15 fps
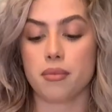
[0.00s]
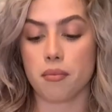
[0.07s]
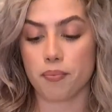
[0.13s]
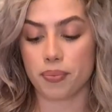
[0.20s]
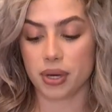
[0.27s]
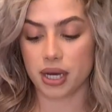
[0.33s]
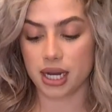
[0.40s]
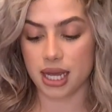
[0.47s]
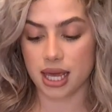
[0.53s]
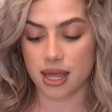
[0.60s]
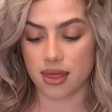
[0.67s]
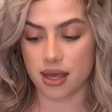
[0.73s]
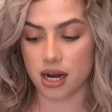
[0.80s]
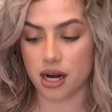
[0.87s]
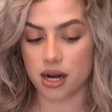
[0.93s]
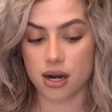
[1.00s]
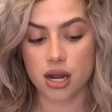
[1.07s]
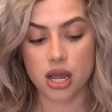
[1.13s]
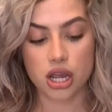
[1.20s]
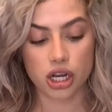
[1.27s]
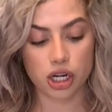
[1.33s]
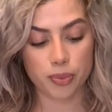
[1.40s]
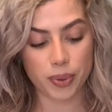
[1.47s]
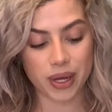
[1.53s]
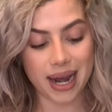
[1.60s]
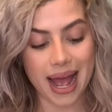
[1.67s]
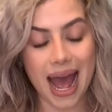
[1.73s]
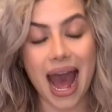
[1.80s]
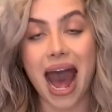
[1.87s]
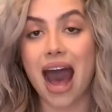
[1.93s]
put in there, you're gonna put
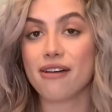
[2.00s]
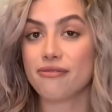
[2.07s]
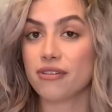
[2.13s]
half